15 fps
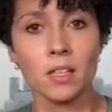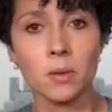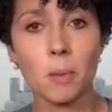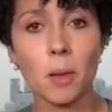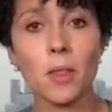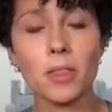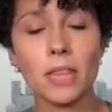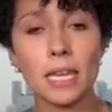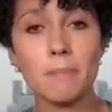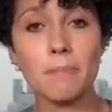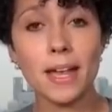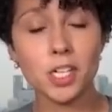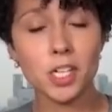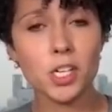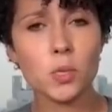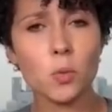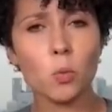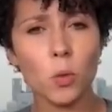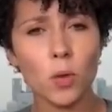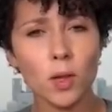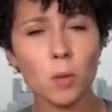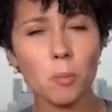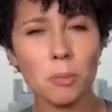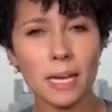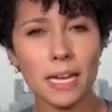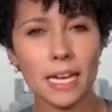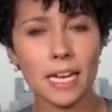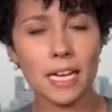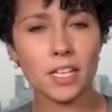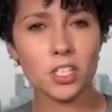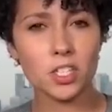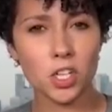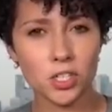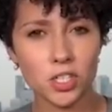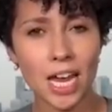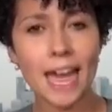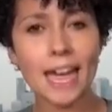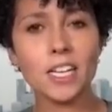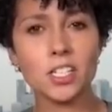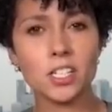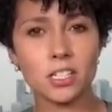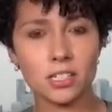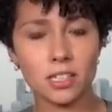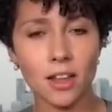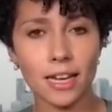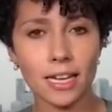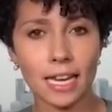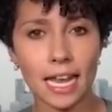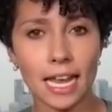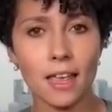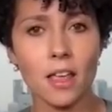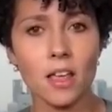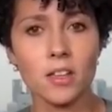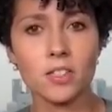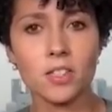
So, but the measures will be ch changed slightly.